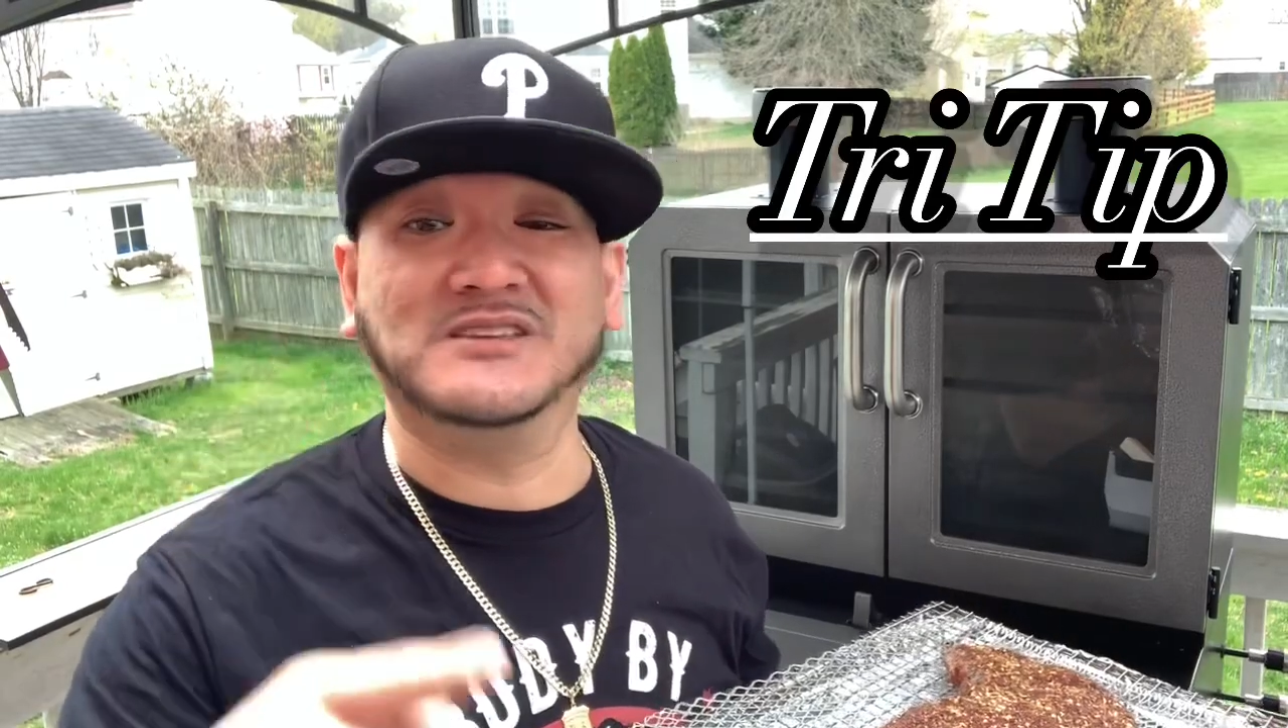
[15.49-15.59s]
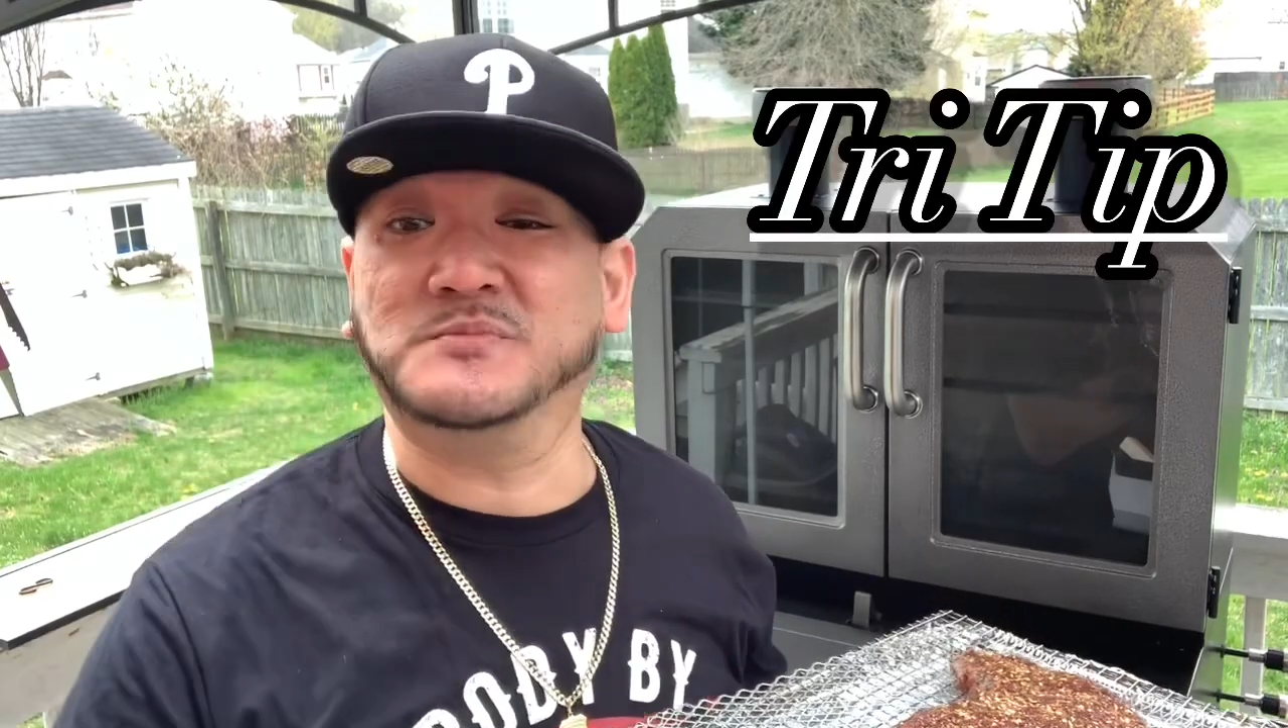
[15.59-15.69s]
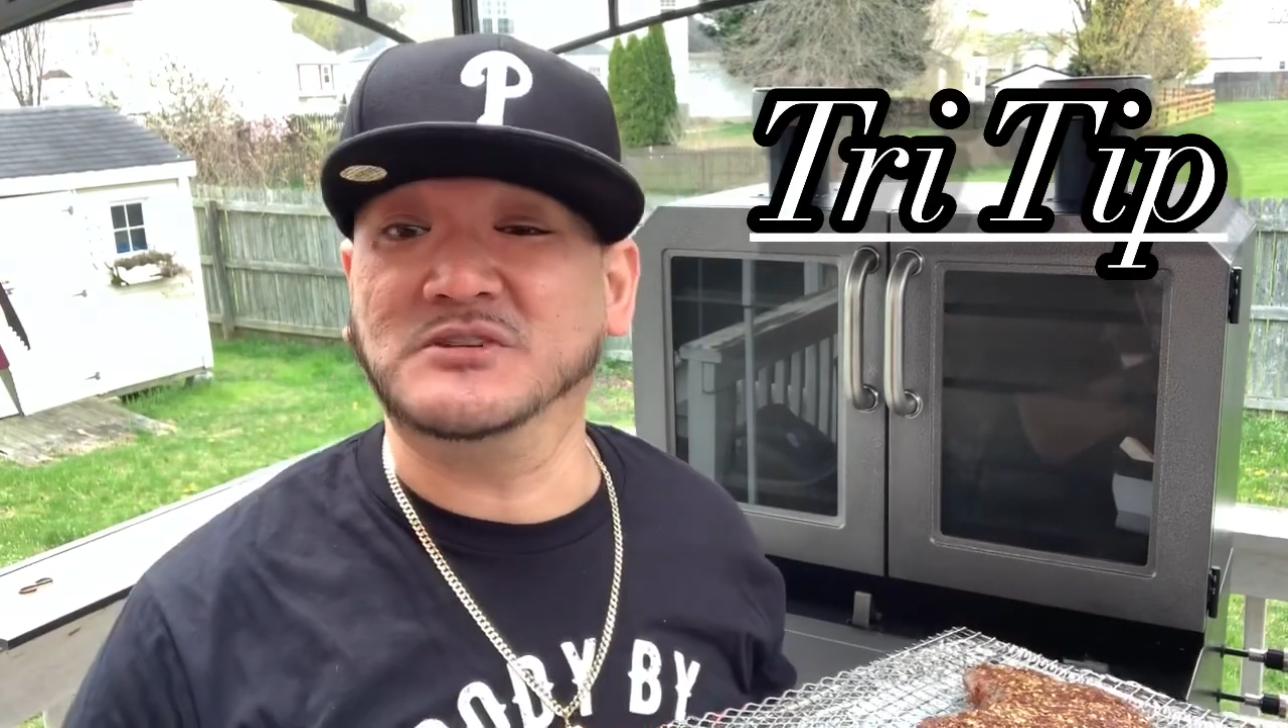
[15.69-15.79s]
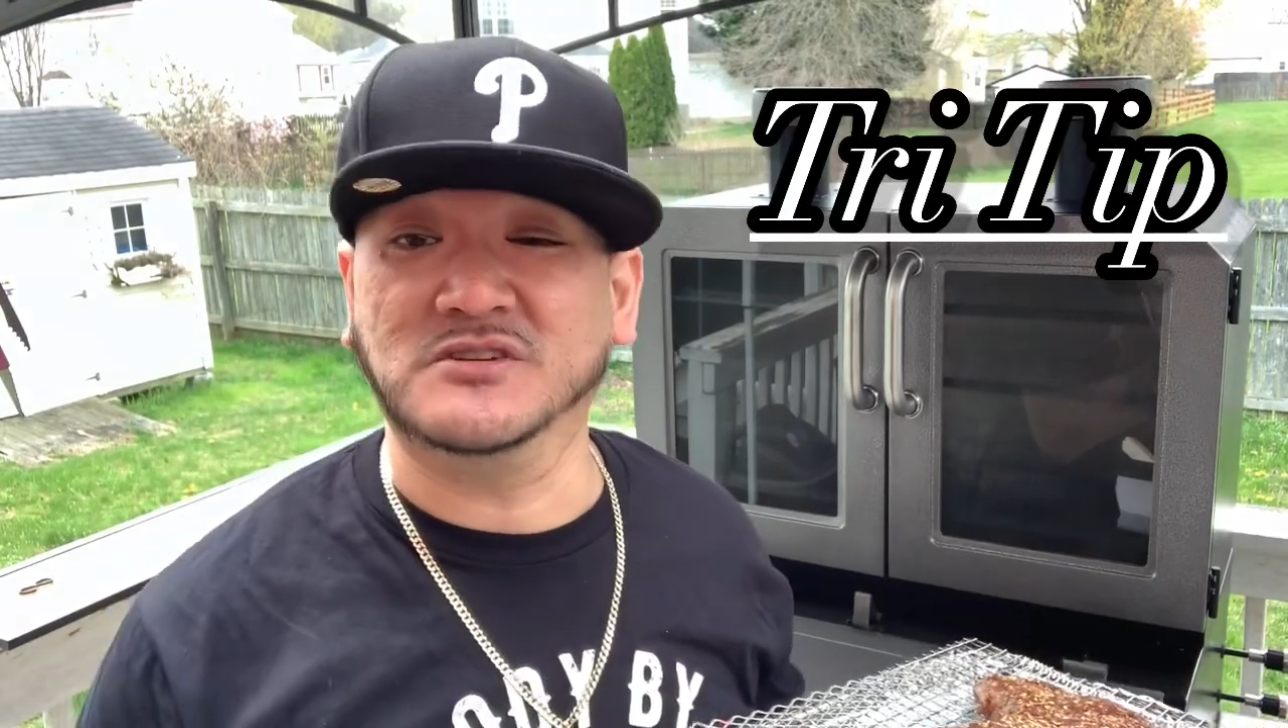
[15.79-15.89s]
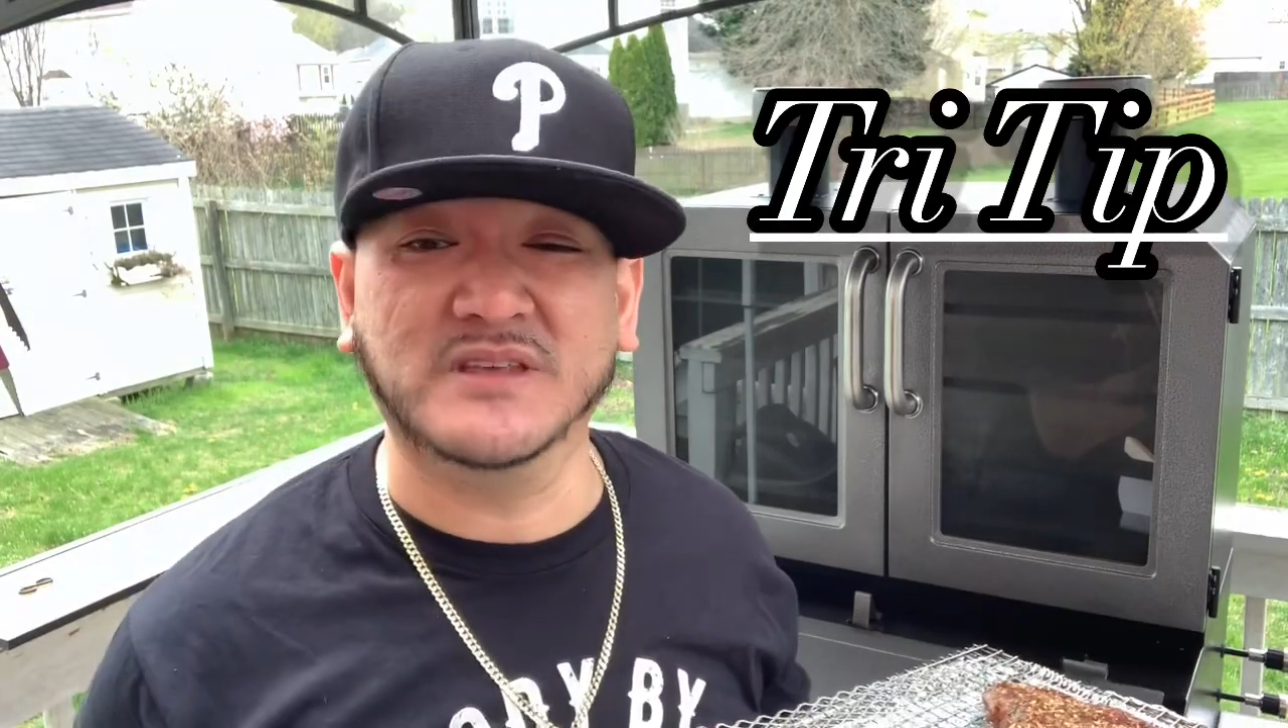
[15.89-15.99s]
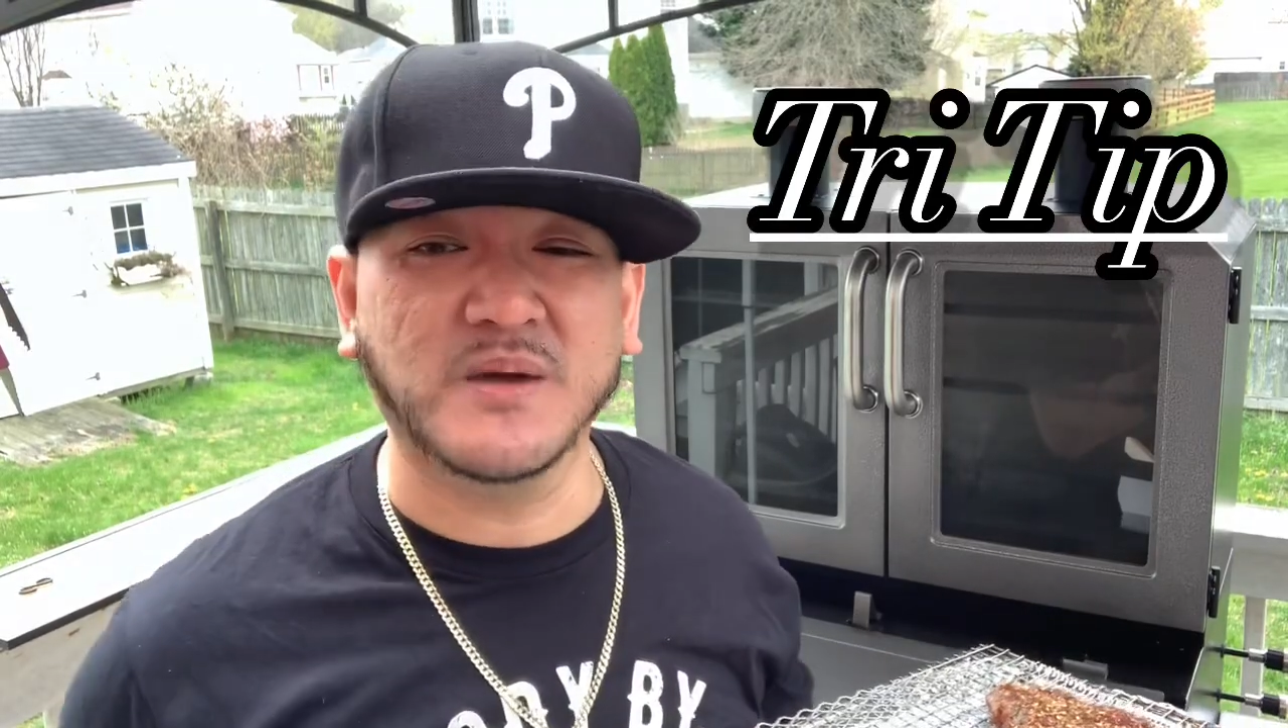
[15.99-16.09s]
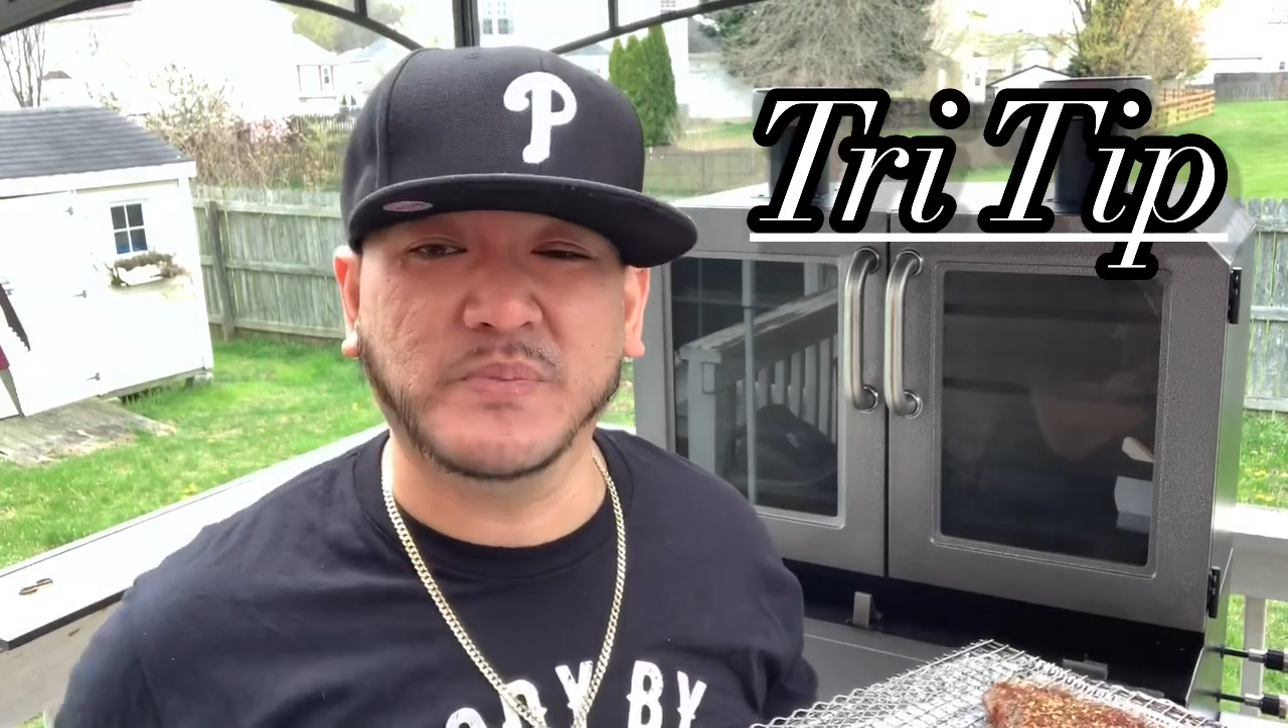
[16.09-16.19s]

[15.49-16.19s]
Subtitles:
a special day